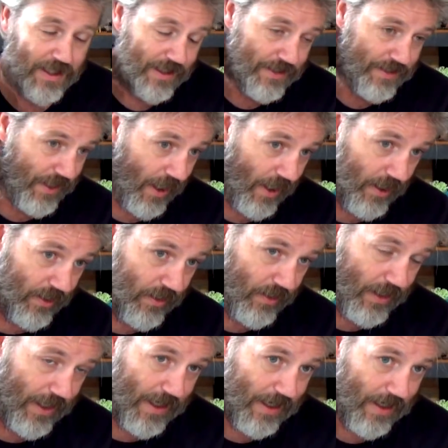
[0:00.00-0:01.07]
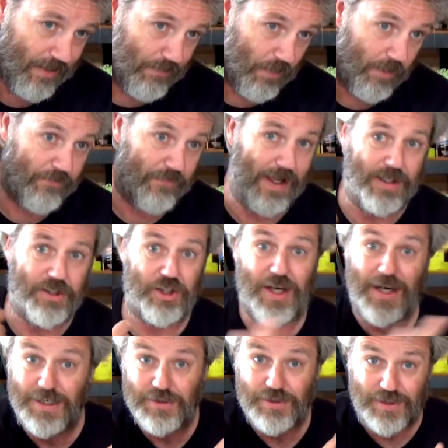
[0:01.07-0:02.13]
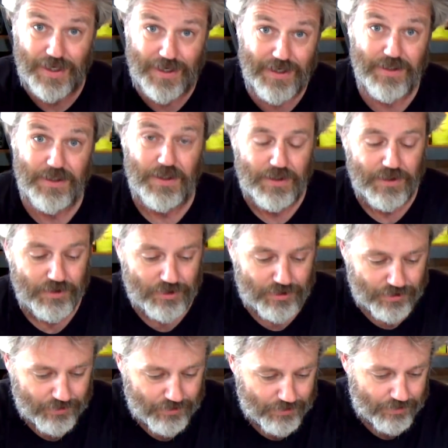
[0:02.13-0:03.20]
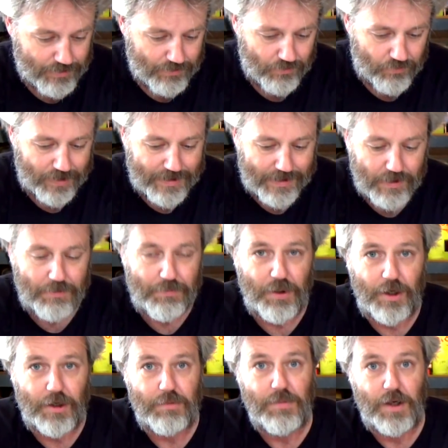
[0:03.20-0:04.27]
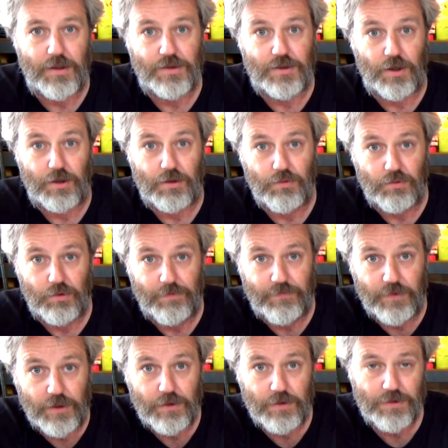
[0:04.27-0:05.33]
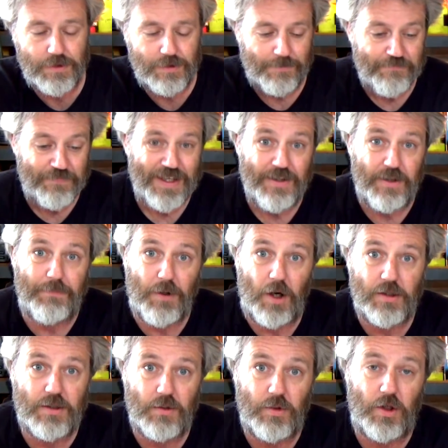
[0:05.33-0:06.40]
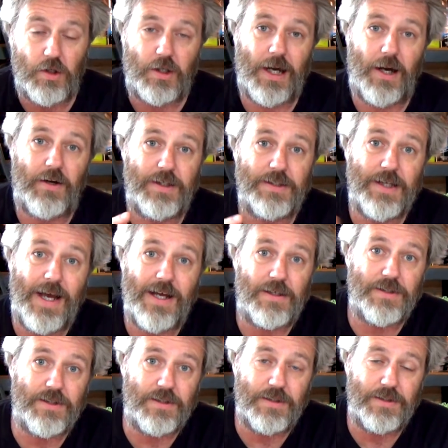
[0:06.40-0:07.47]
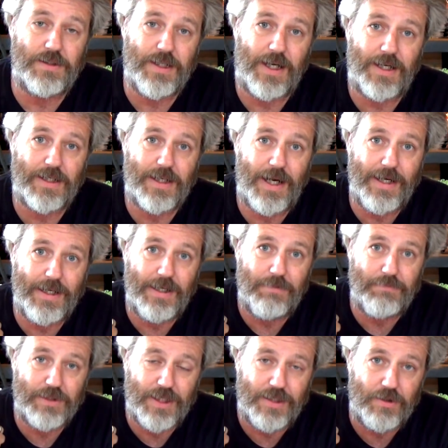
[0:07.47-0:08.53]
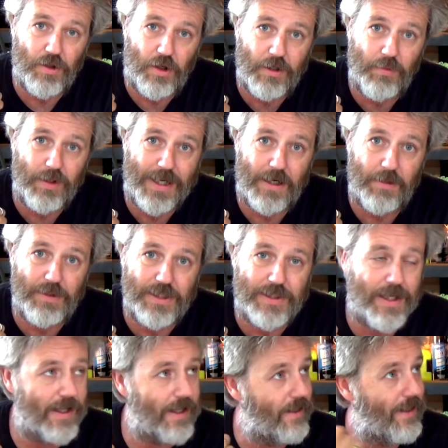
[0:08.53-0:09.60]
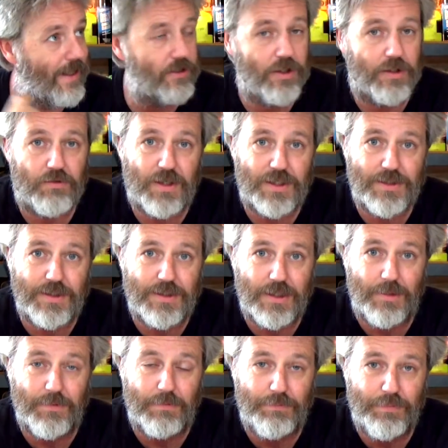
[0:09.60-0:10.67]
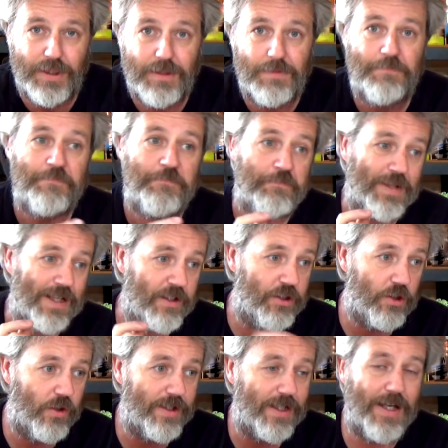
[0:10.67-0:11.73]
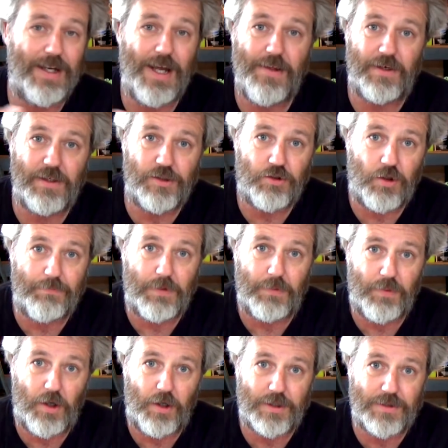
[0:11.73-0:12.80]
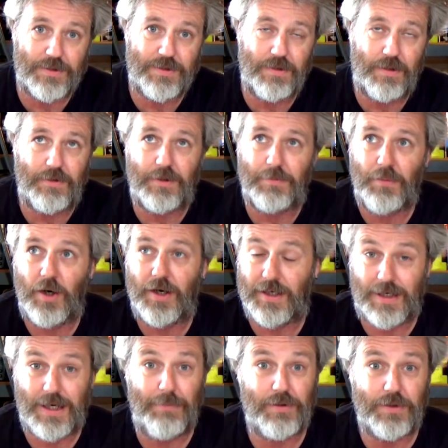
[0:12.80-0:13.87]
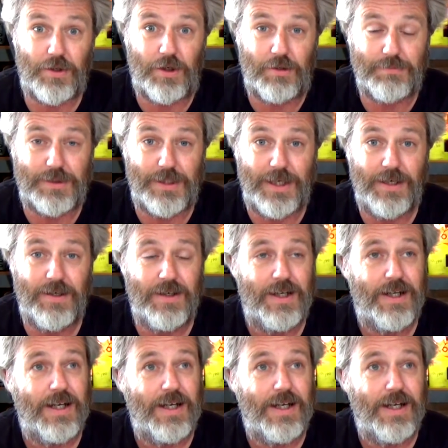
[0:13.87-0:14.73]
So I've now changed that to regular bloke motorcycle reviews. The bikes that we've got going is Alistair's KTM 1090. We're going to be taking that to the Krusty Demon pit. Doing that now that he's dropped the bike a couple of times now.